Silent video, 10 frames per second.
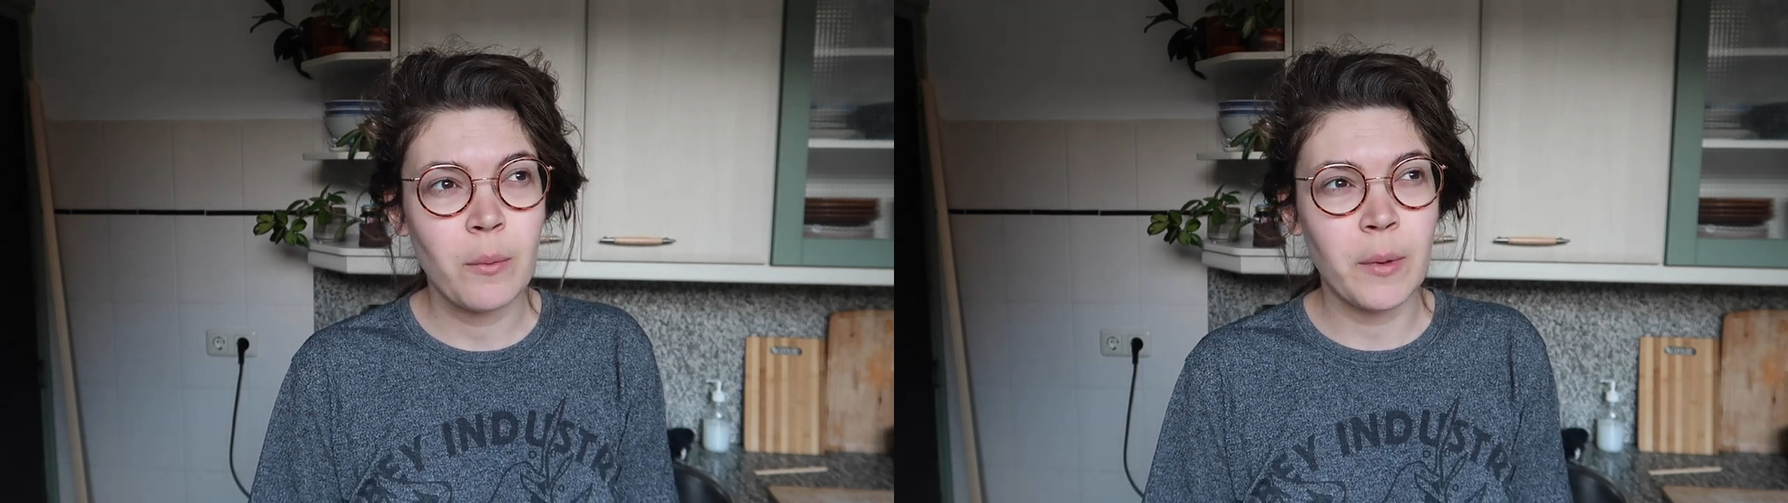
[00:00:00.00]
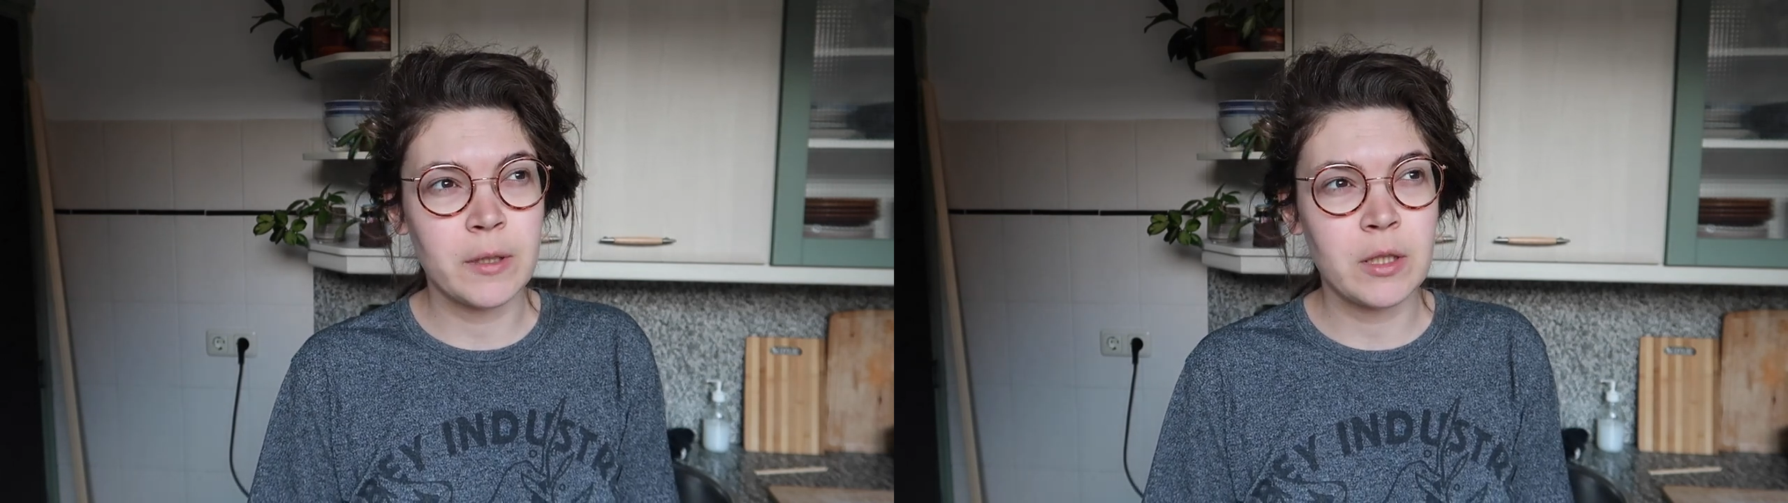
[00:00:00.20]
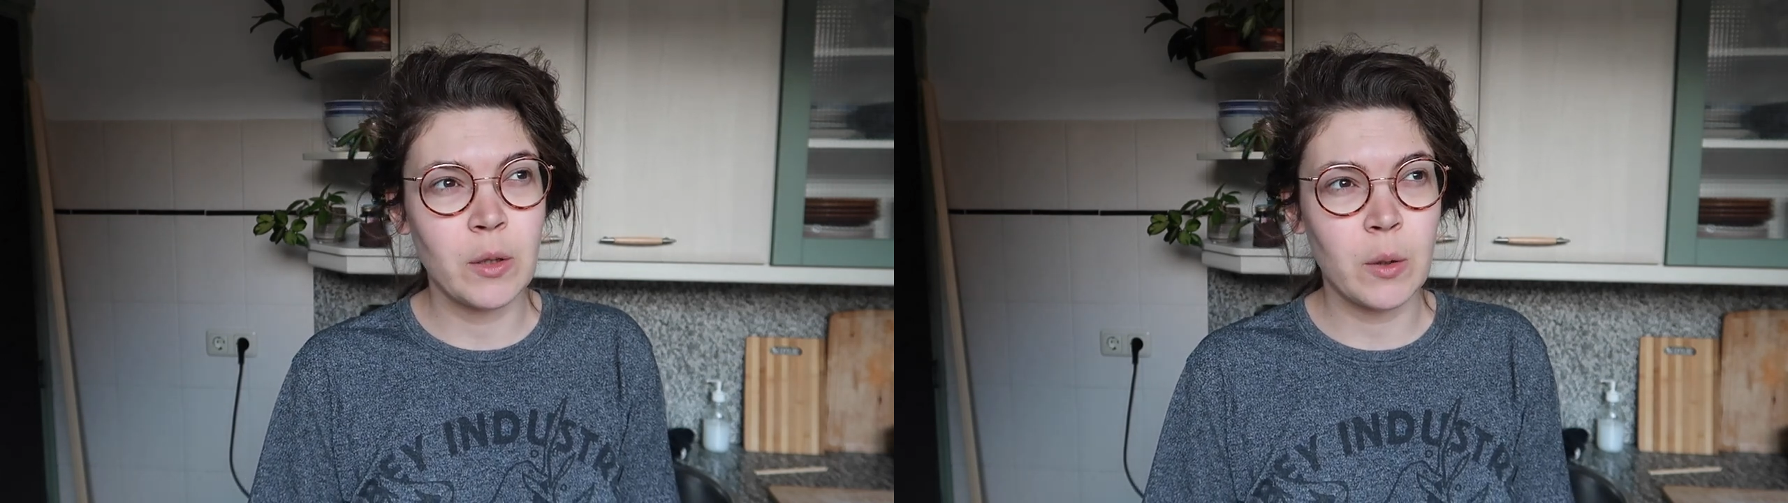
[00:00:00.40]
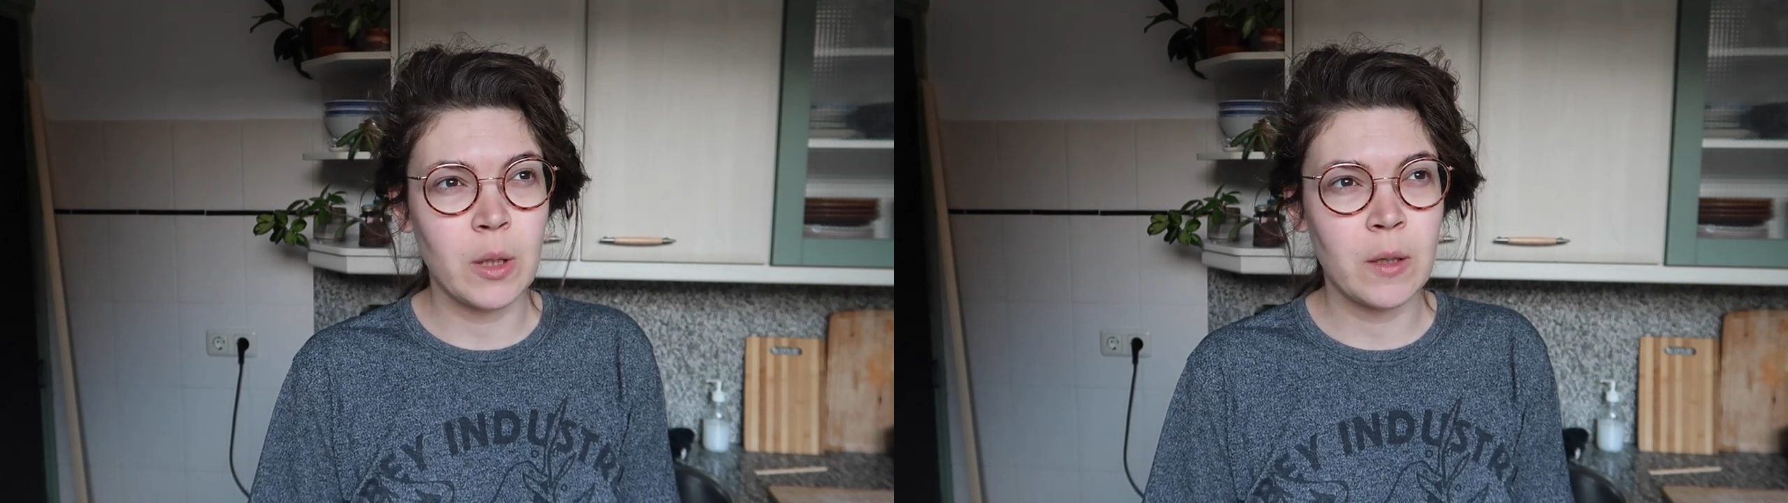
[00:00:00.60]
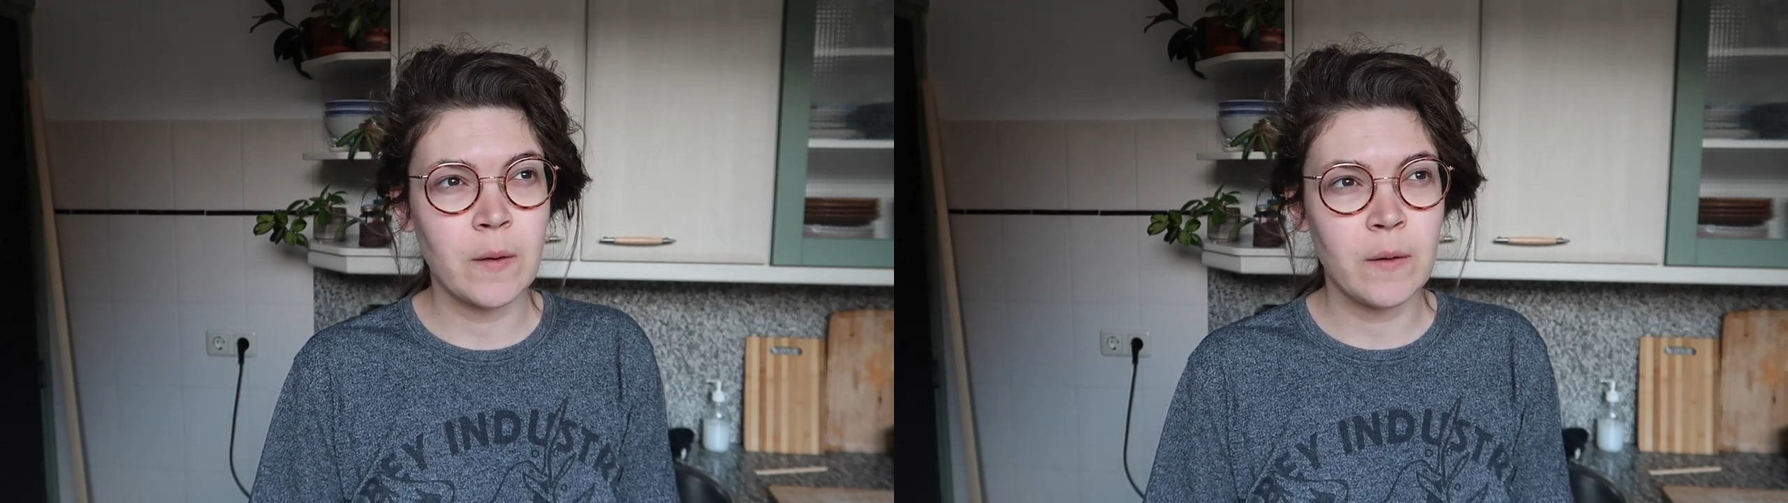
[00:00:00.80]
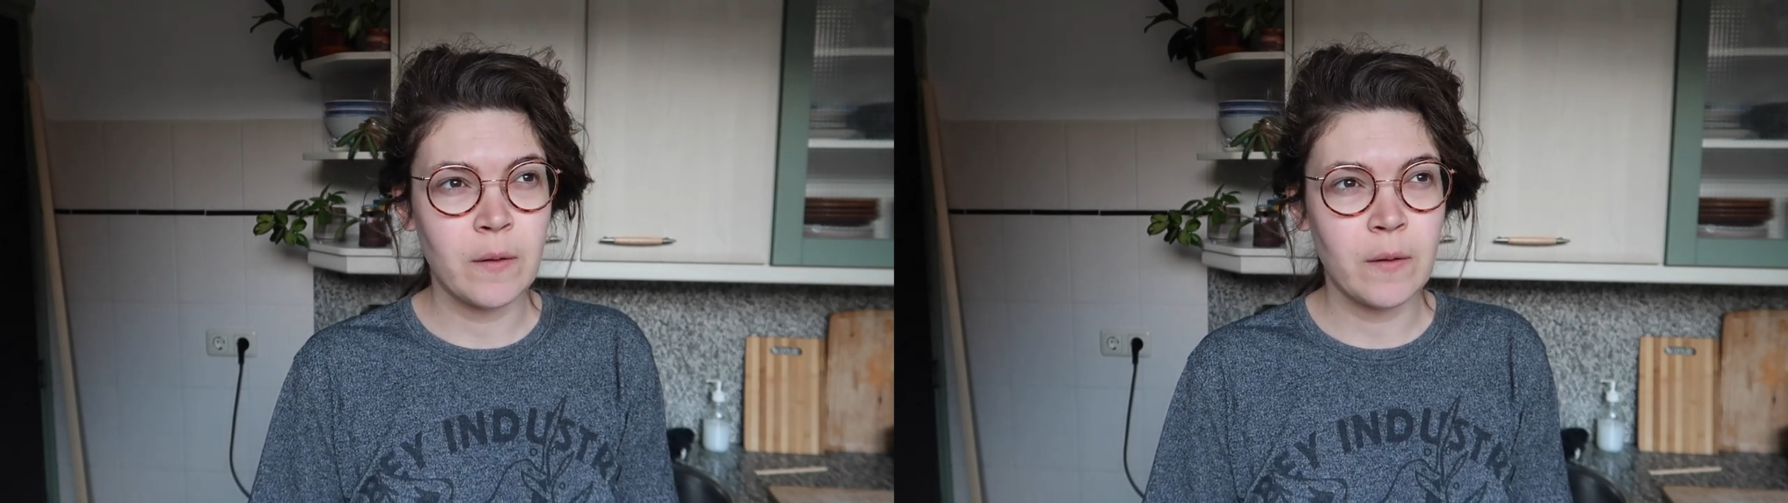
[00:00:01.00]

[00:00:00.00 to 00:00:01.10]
what's your